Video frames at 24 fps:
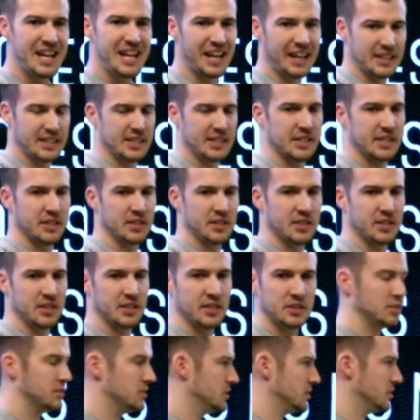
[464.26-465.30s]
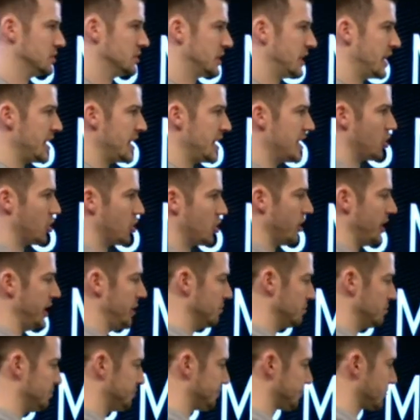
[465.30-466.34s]
in it. Okay,
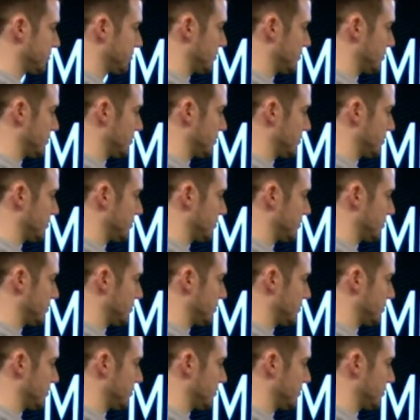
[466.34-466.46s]
agree.